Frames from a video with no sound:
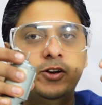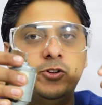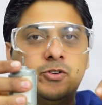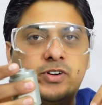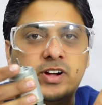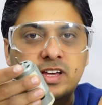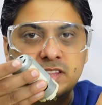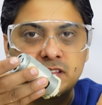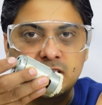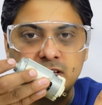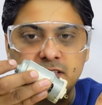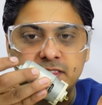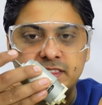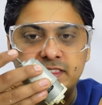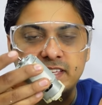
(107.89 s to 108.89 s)
to run
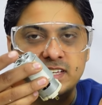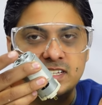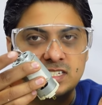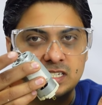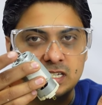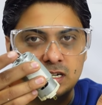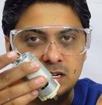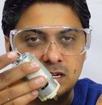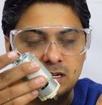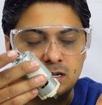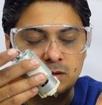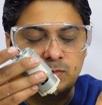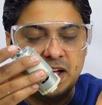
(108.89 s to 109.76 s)
this uh,